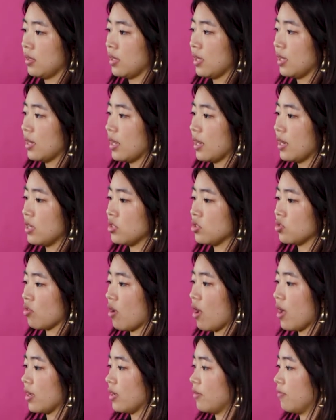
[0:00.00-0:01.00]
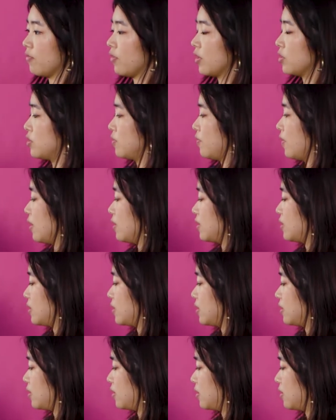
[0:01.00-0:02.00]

and let it dry in front of us.